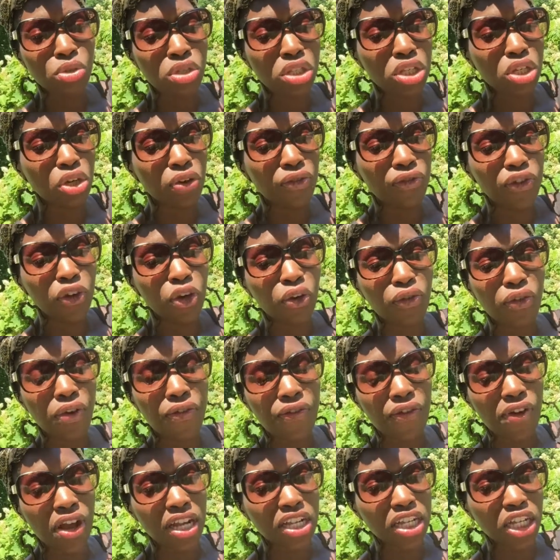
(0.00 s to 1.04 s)
you still feel
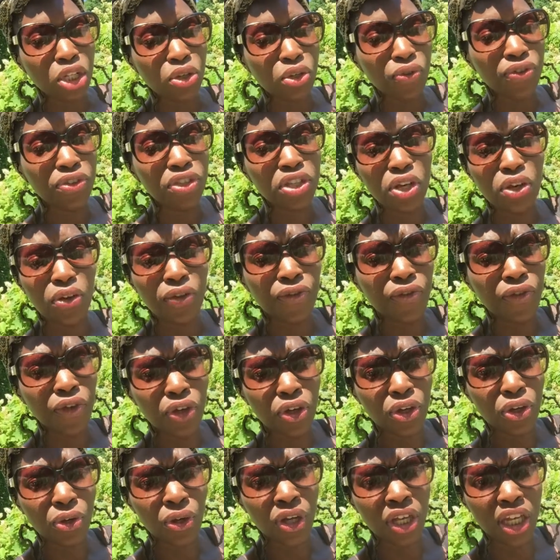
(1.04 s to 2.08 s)
refreshed and you still
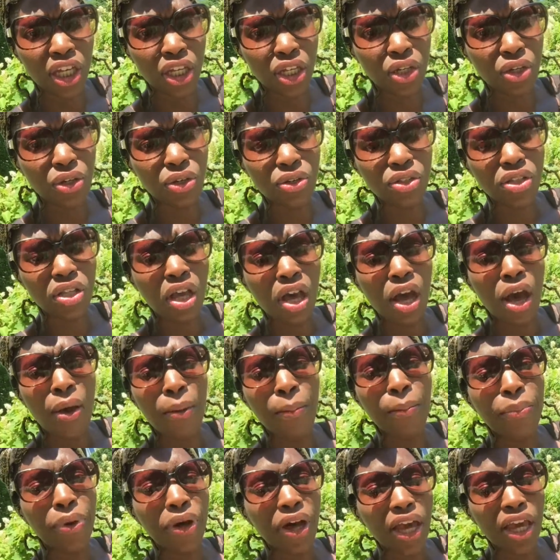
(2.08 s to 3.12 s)
feel healed.
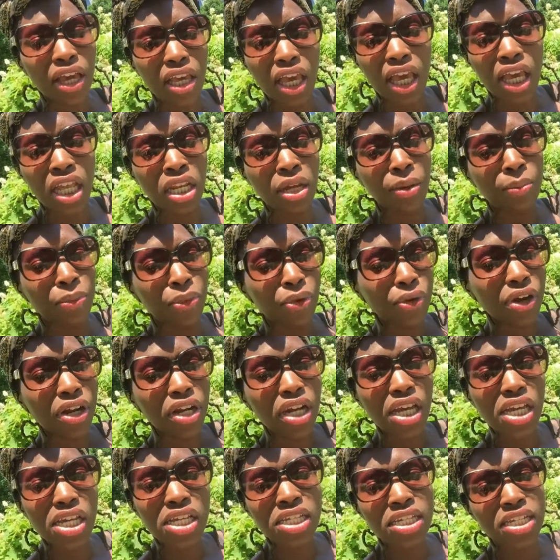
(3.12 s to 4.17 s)
But in the
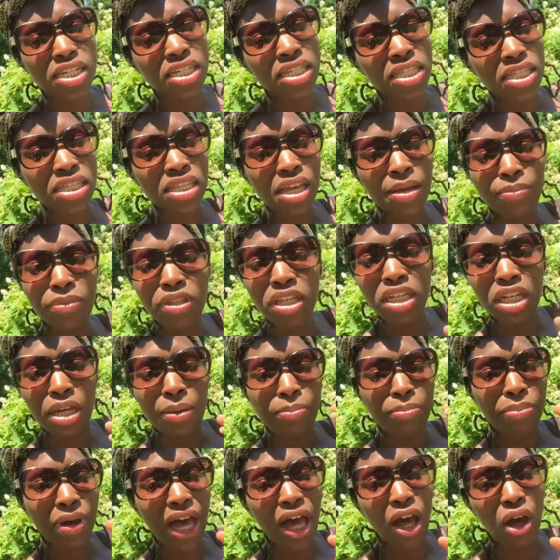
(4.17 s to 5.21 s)
morning, it's just something
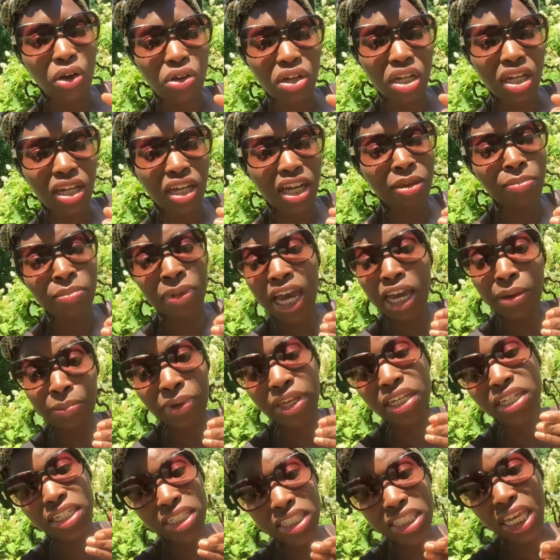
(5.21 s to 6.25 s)
about it. It might
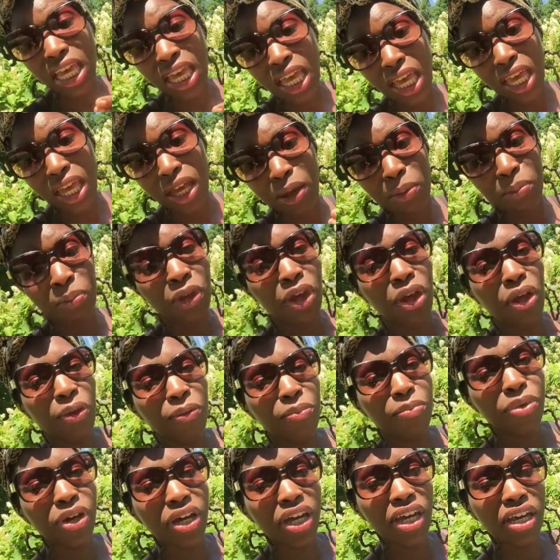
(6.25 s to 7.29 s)
be the time,
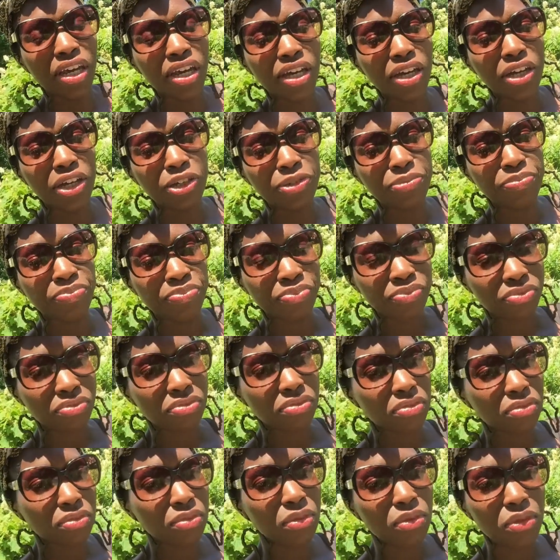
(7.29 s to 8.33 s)
but
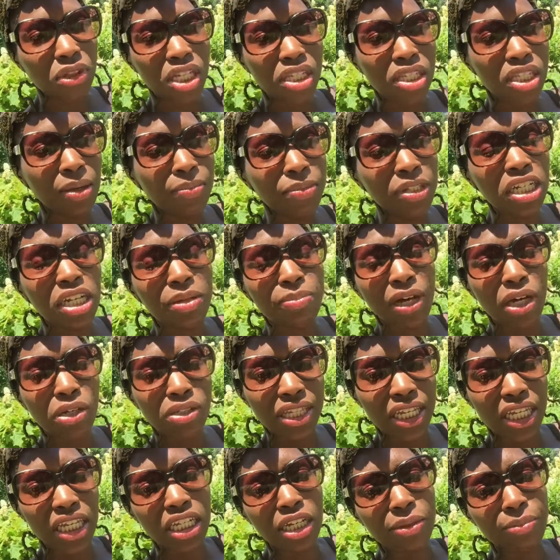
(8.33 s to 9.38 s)
it's something about
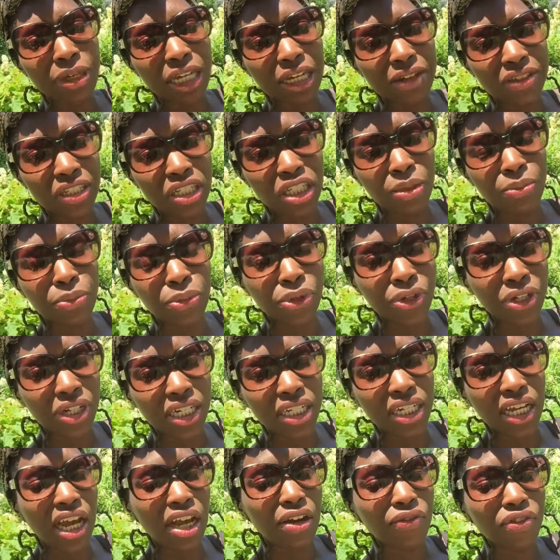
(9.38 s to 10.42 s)
taking a bath in the
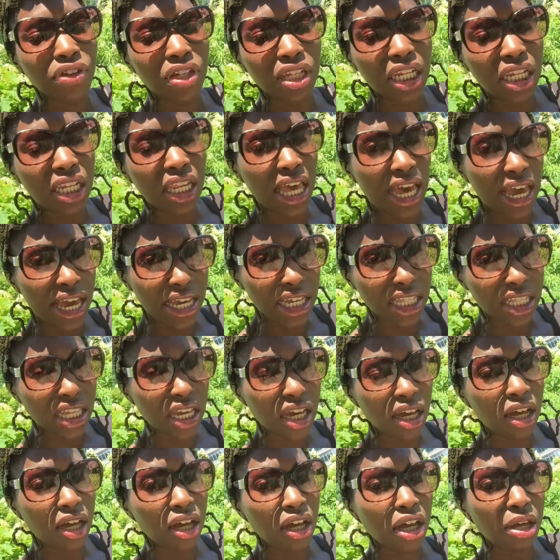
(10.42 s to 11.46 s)
morning that I really like.
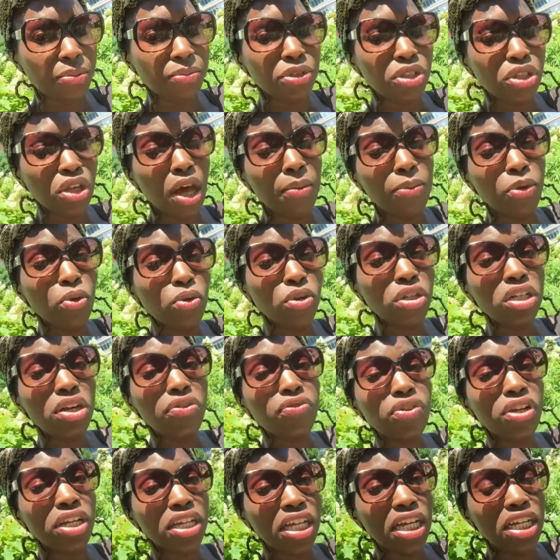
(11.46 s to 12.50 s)
So I'm going to
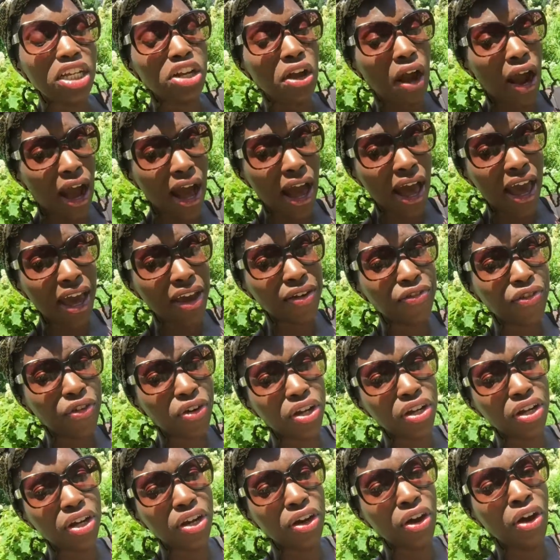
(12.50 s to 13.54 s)
really try
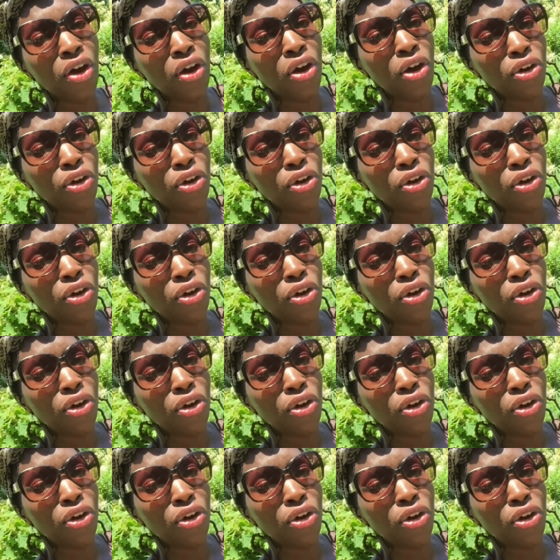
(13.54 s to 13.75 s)
for the